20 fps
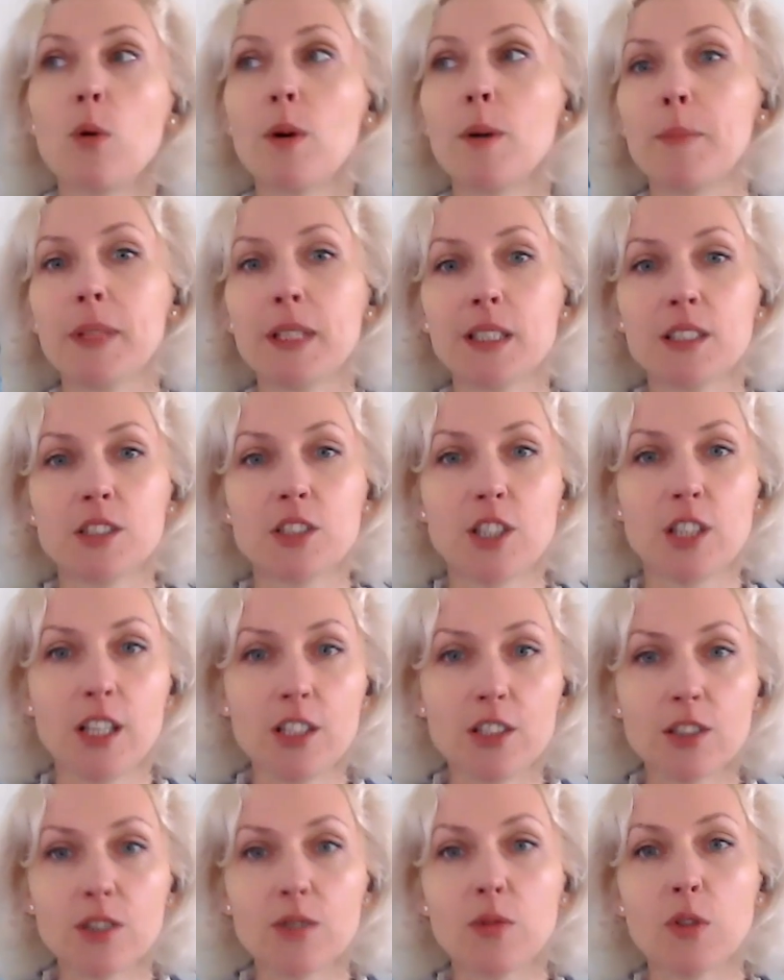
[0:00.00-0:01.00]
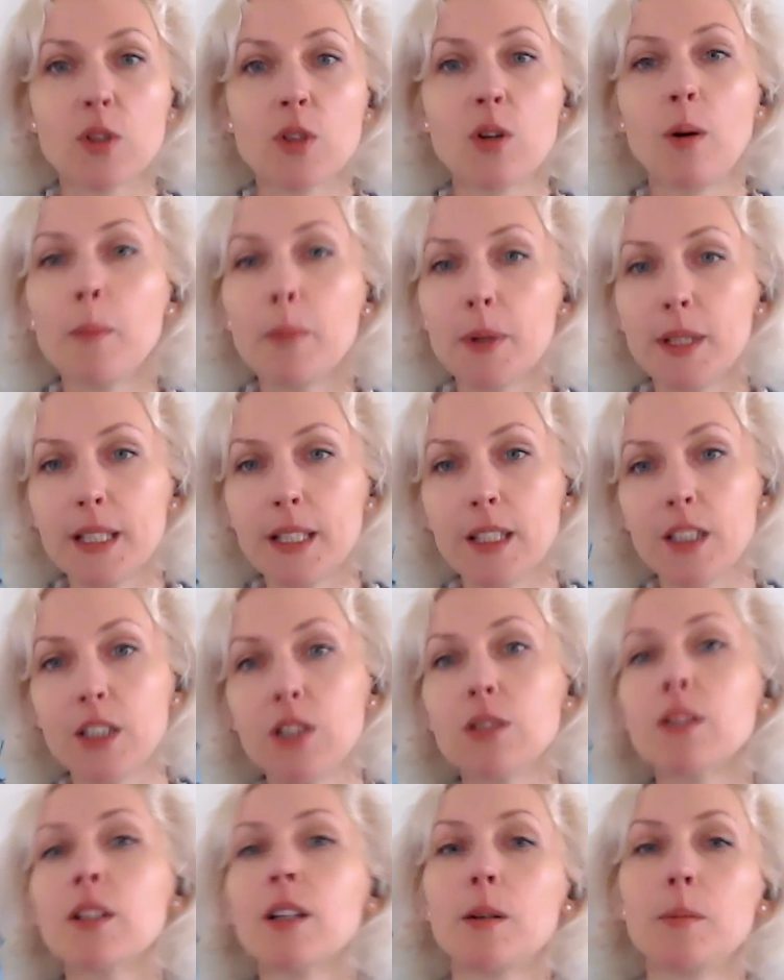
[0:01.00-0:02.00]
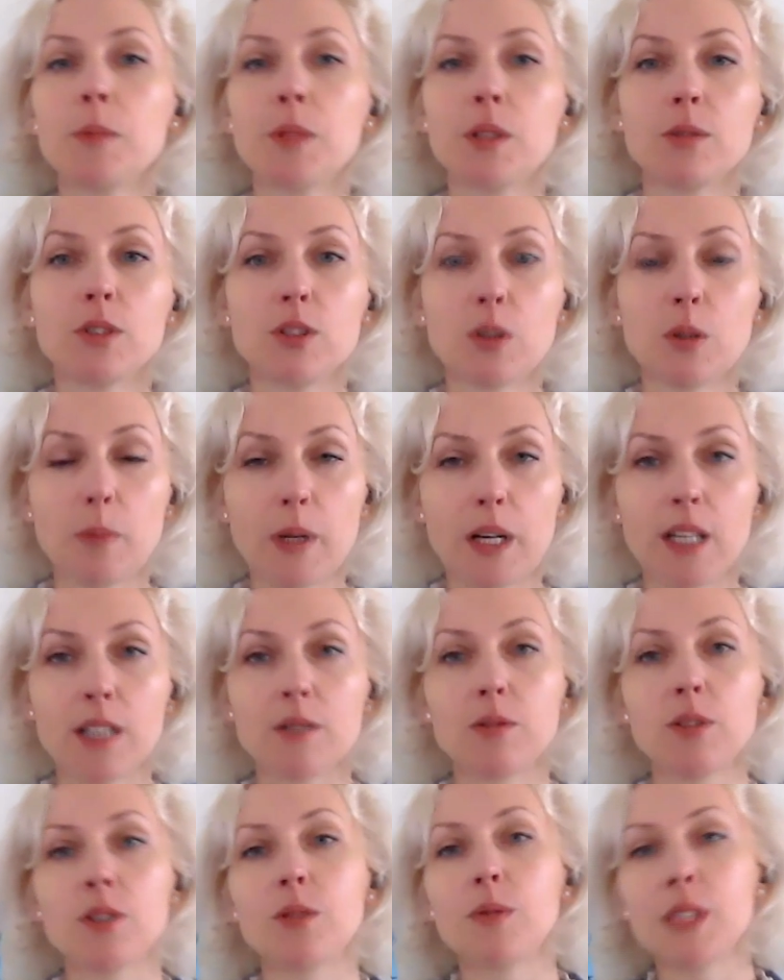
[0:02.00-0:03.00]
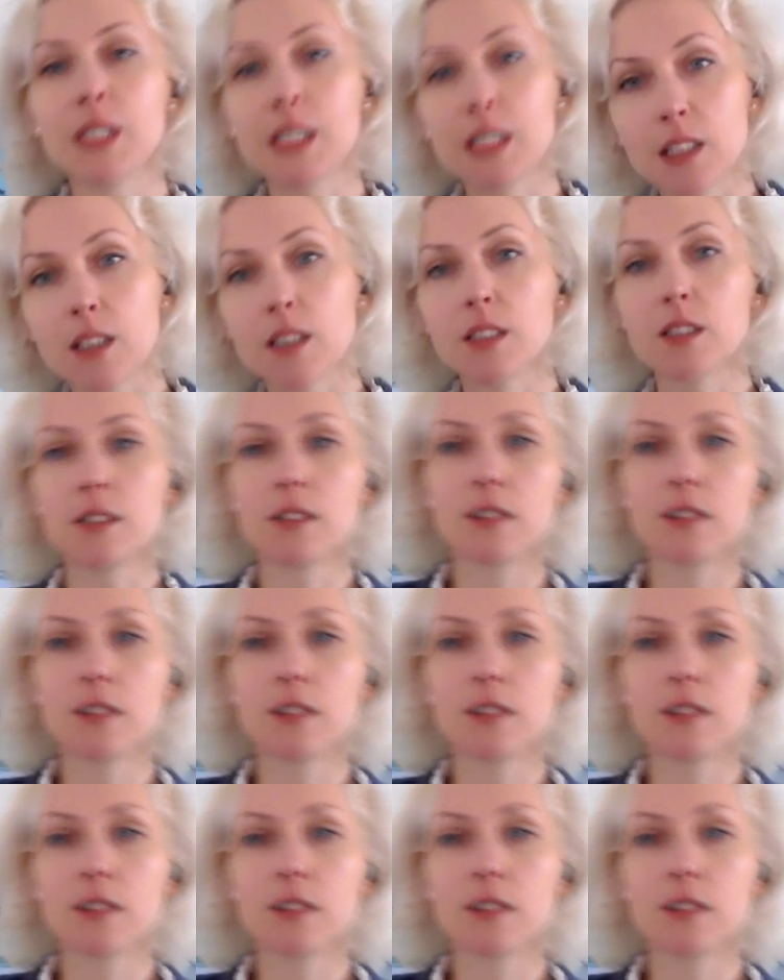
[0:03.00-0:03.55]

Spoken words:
bigger changes for company, and you're coming with your password reset.